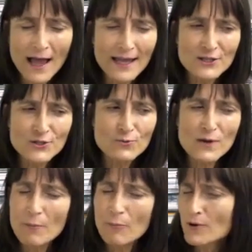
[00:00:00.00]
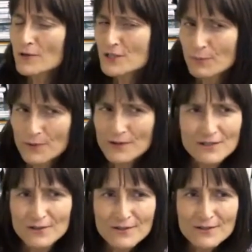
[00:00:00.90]
should we abolish
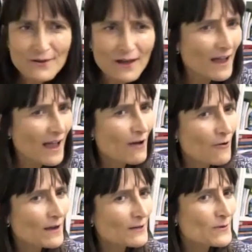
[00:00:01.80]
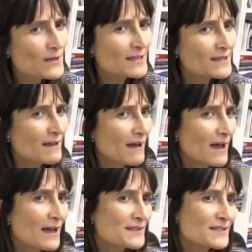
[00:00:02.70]
prisons? Well, how can we
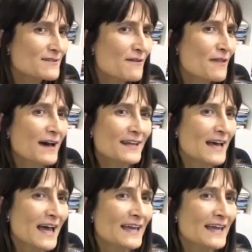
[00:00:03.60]
answer that?